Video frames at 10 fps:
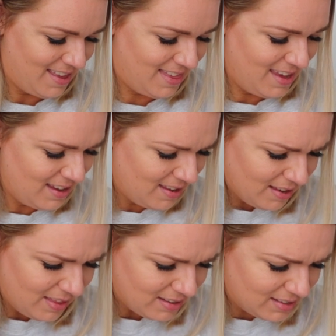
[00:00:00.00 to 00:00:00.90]
think
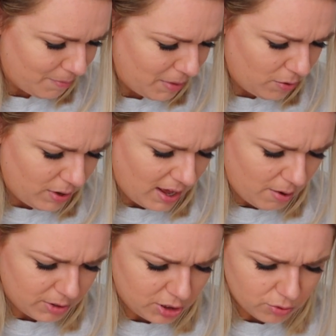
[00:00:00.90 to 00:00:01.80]
there's something on here
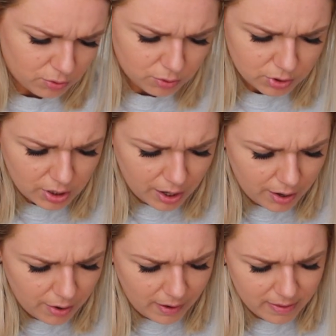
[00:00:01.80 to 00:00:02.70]
which is
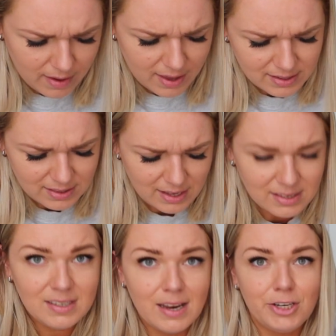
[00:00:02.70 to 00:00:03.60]
also, I think it's this
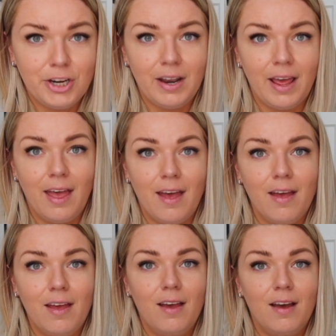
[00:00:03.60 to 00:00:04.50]
stitching in here.
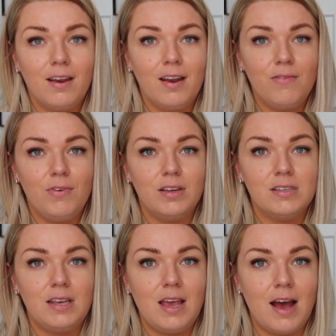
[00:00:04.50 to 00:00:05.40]
I don't know if you can
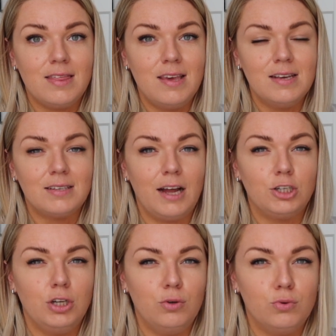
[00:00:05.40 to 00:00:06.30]
see. I think it's
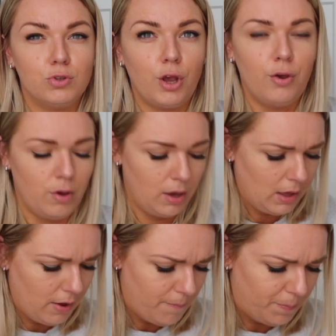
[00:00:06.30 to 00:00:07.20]
actually also
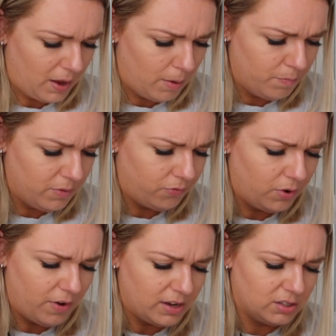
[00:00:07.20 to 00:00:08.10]

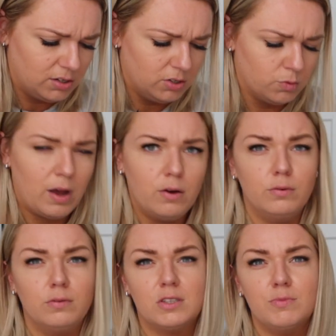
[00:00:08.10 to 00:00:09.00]
fluorescent as well,
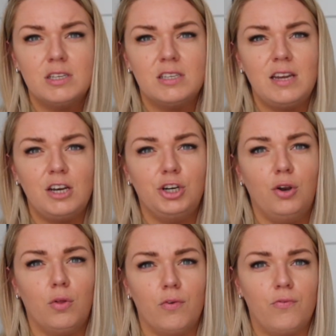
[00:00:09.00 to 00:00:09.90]
some of the stitching
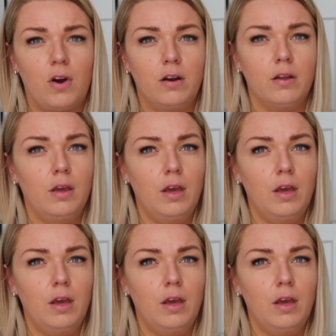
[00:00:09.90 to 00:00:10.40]
along the front.